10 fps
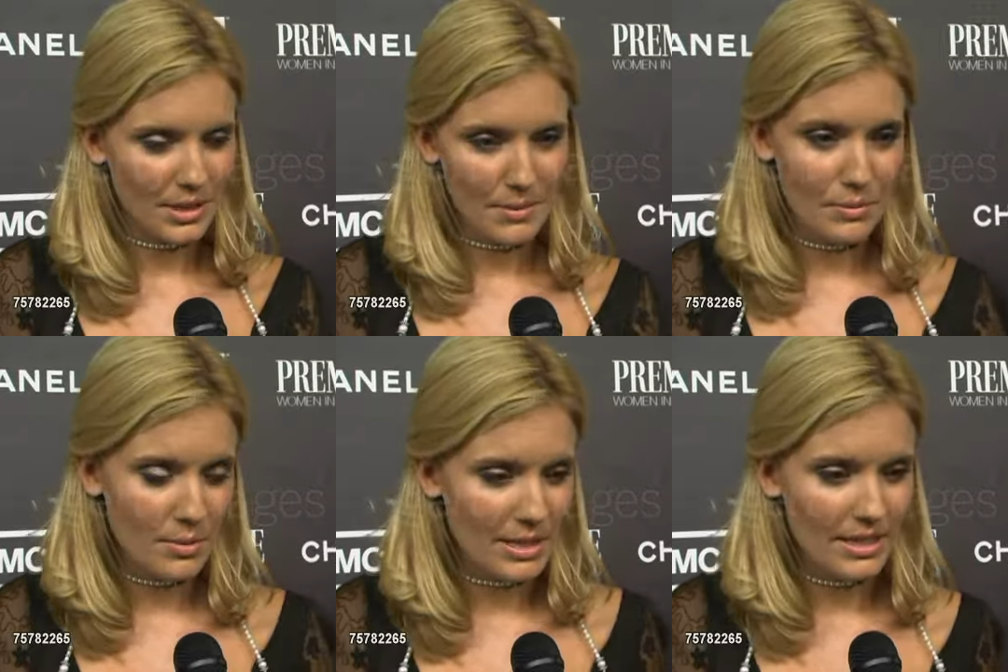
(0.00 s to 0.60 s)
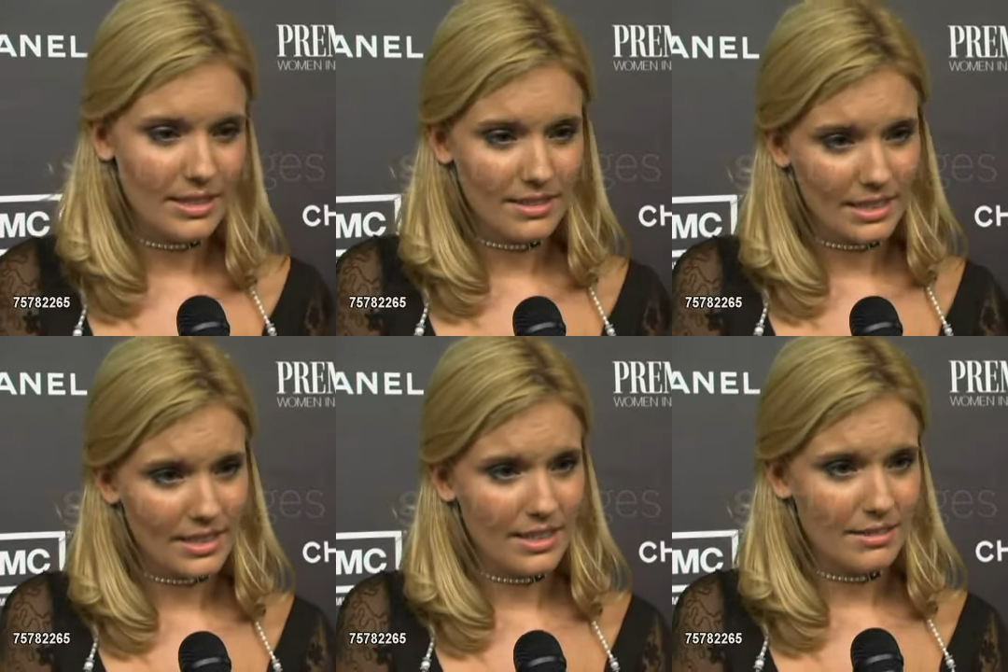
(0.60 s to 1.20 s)
I mean, women
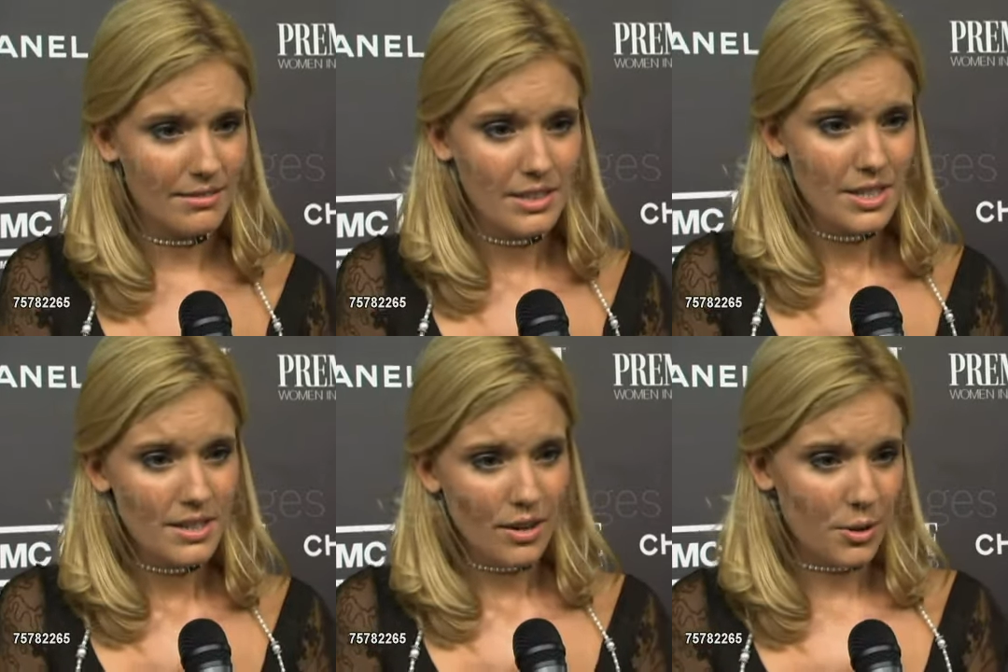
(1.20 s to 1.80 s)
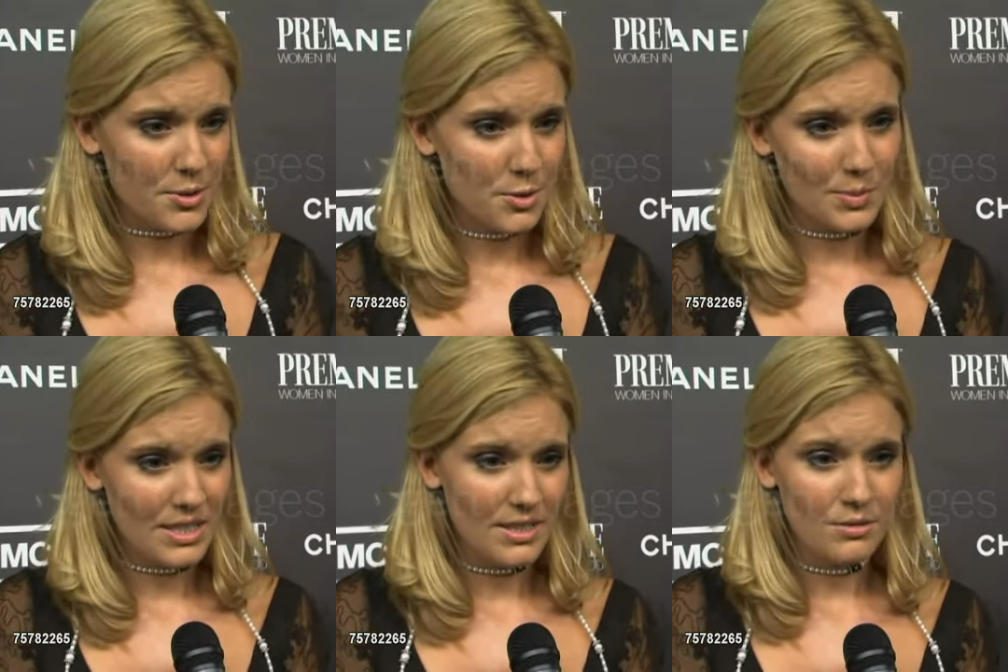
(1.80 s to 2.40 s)
that can also
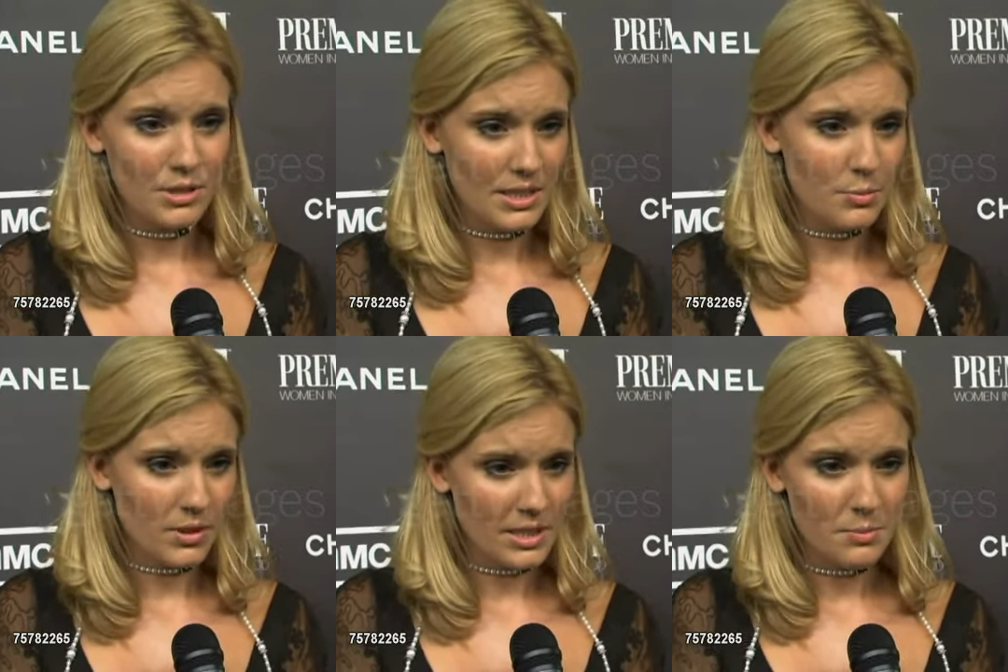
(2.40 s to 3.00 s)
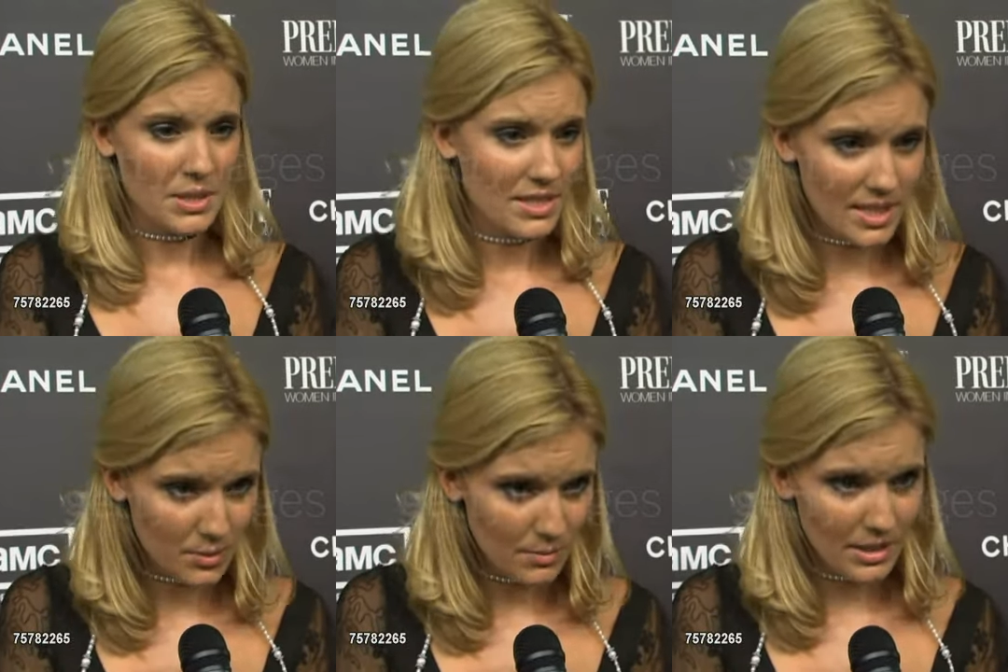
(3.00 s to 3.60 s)
be really brilliant
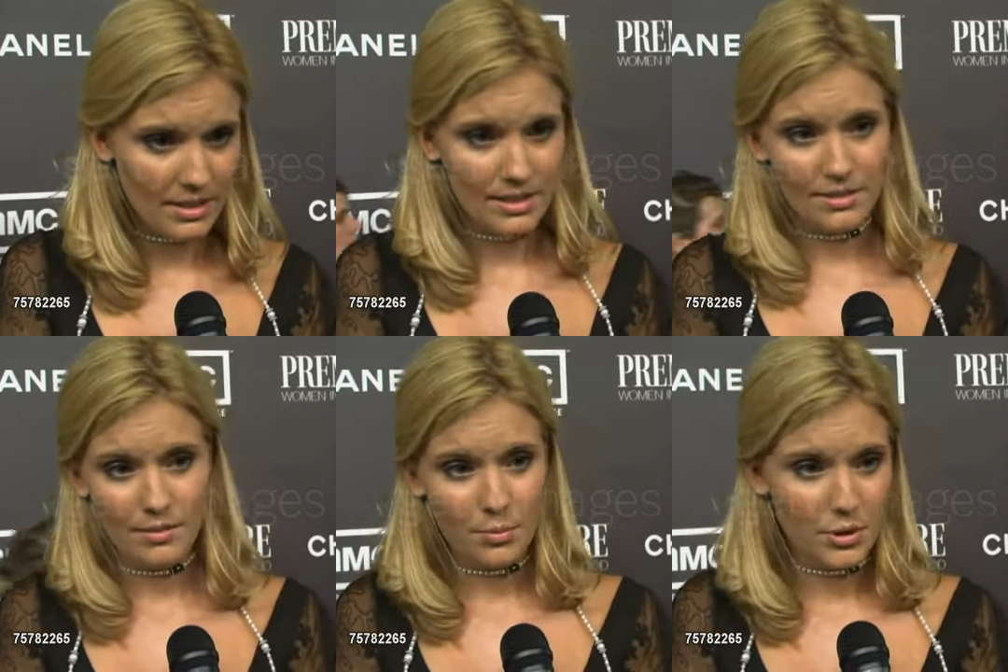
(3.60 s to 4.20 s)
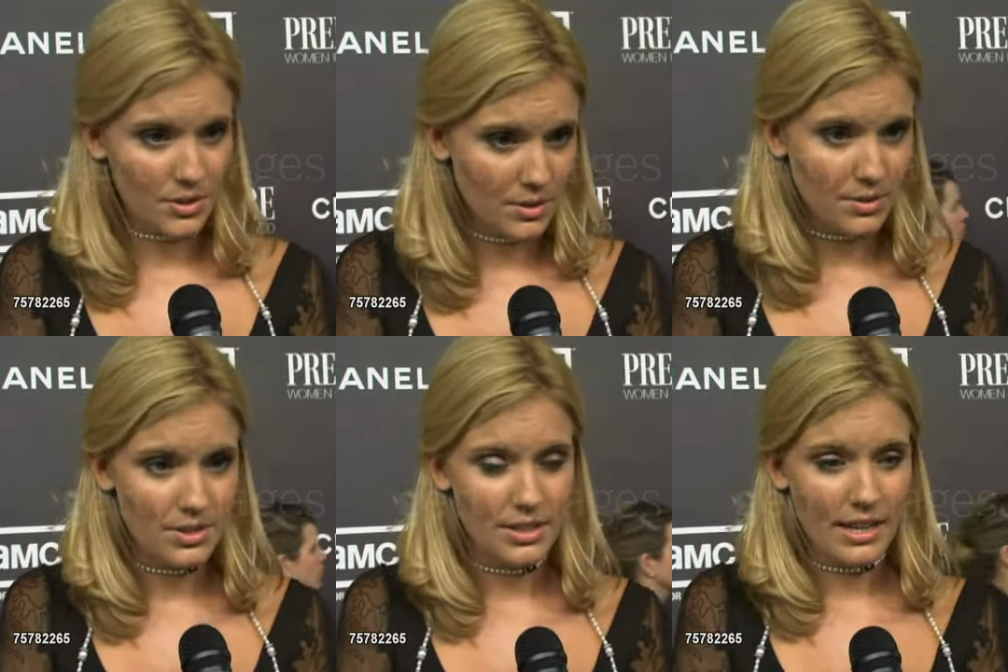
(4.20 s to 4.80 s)
businesswomen and
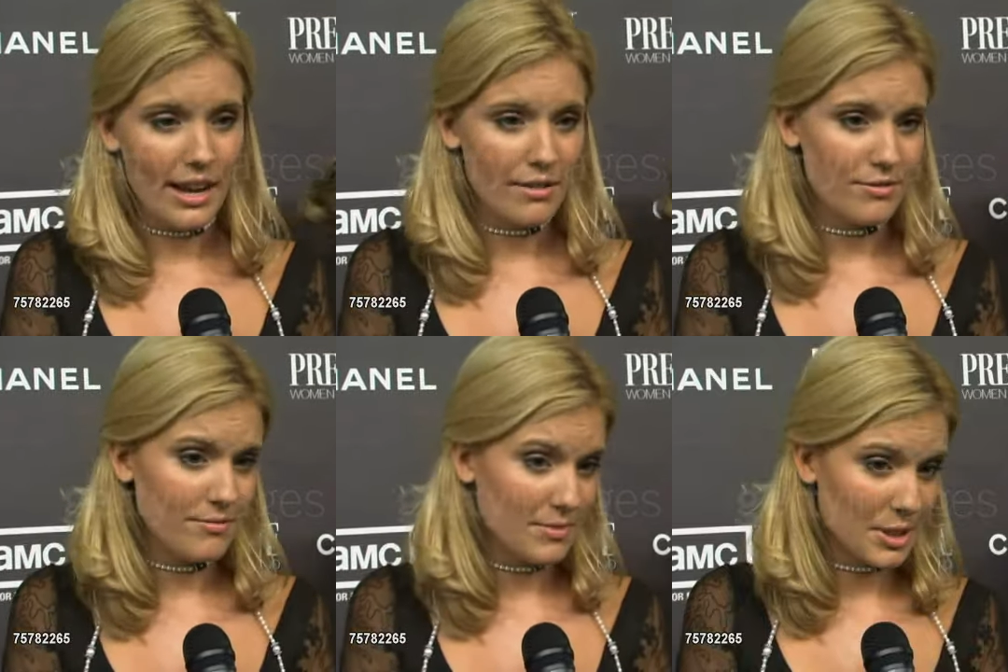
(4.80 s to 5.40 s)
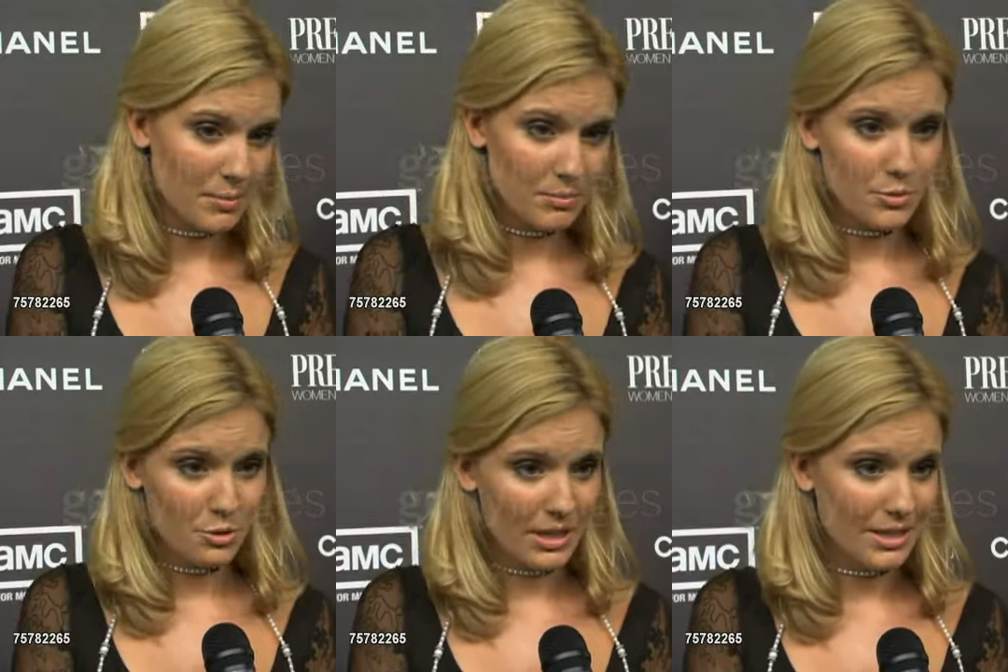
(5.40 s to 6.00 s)
produce and have some
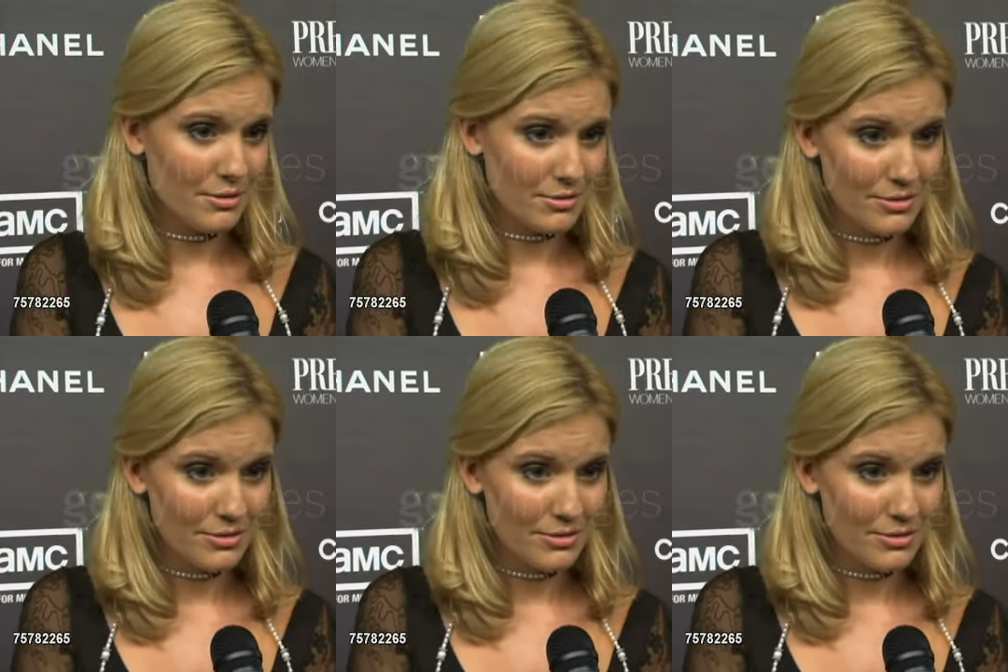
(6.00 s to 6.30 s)
creative